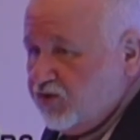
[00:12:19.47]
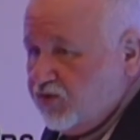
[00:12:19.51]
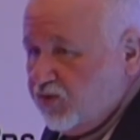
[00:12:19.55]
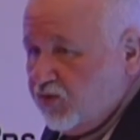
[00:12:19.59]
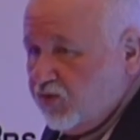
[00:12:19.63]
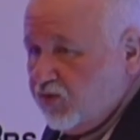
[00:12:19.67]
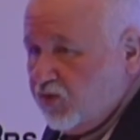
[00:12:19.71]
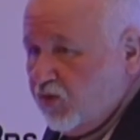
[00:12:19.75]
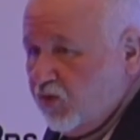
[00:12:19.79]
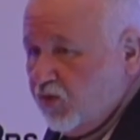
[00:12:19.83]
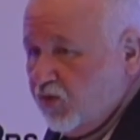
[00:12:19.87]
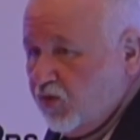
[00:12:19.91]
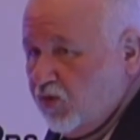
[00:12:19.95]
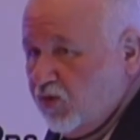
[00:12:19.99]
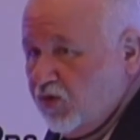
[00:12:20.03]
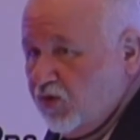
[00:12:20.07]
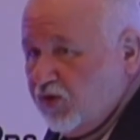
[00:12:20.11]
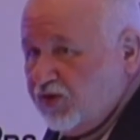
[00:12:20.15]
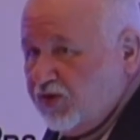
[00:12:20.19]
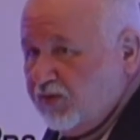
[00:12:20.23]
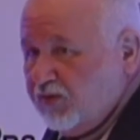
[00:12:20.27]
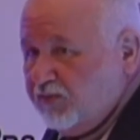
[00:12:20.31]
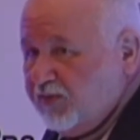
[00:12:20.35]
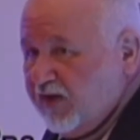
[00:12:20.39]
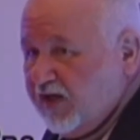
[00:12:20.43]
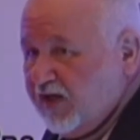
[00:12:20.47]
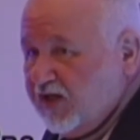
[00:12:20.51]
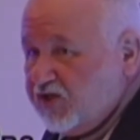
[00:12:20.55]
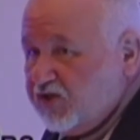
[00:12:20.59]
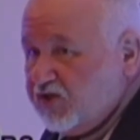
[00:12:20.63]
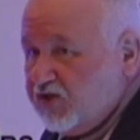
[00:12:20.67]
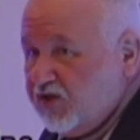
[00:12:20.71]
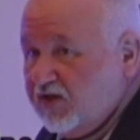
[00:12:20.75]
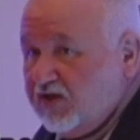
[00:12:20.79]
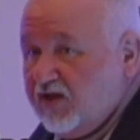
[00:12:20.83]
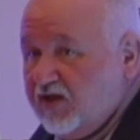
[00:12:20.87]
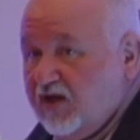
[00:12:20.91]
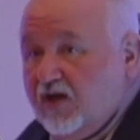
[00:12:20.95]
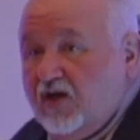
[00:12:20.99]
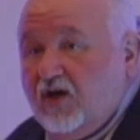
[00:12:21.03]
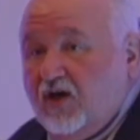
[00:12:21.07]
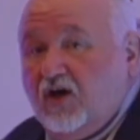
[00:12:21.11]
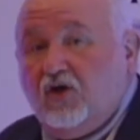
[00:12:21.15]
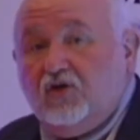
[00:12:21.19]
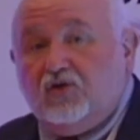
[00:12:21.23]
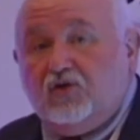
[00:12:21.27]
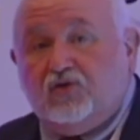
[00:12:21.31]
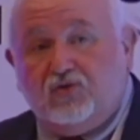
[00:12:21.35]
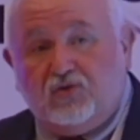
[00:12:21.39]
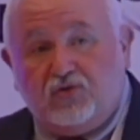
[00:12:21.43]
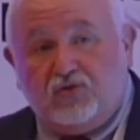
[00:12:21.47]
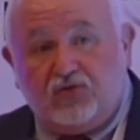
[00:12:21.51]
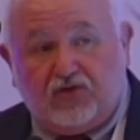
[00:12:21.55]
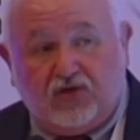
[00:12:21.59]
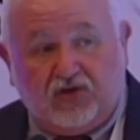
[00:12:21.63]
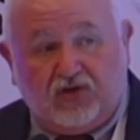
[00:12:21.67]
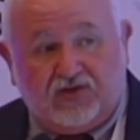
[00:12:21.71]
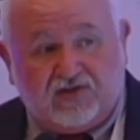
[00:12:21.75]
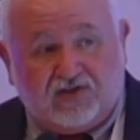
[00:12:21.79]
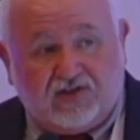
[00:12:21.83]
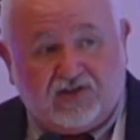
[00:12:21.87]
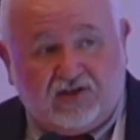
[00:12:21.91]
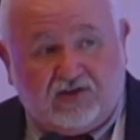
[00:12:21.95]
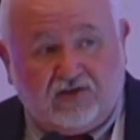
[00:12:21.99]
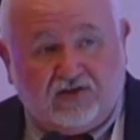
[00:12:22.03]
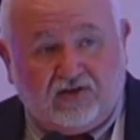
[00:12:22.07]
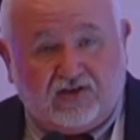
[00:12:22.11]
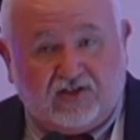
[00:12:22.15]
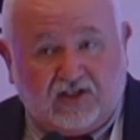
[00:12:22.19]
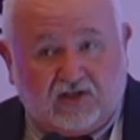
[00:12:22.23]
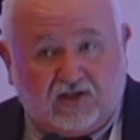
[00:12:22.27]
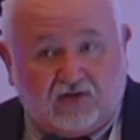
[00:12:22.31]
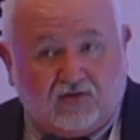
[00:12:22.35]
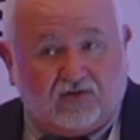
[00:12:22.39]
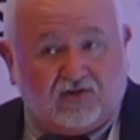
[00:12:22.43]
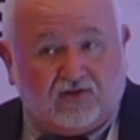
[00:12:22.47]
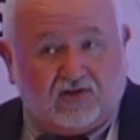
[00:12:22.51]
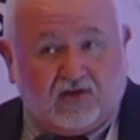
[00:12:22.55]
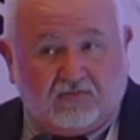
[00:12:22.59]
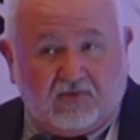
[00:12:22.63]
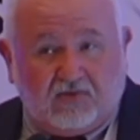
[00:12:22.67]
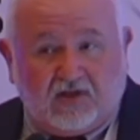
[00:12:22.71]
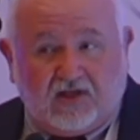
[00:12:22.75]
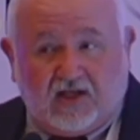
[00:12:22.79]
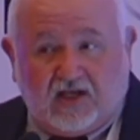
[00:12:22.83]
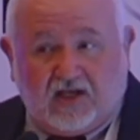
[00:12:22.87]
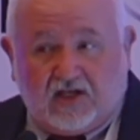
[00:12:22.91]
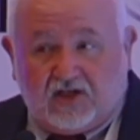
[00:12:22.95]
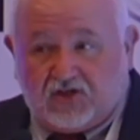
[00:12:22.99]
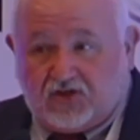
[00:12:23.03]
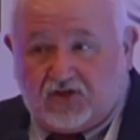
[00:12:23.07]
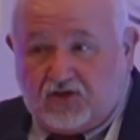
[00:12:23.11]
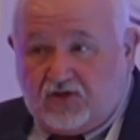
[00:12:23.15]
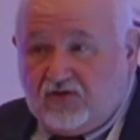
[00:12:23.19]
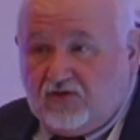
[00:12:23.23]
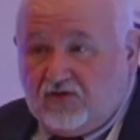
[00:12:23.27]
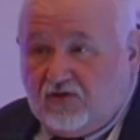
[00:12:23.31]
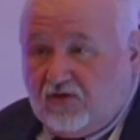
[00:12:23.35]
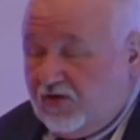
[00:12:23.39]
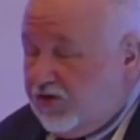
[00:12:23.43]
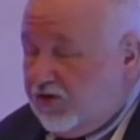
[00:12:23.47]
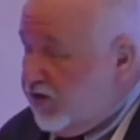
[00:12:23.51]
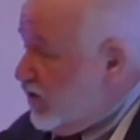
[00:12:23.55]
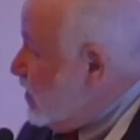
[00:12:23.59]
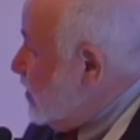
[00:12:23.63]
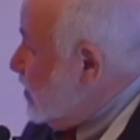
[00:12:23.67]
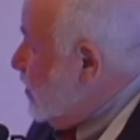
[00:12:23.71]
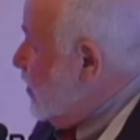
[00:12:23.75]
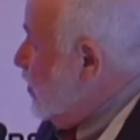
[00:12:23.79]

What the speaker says: to cohort the patient? Do you consider decontamination or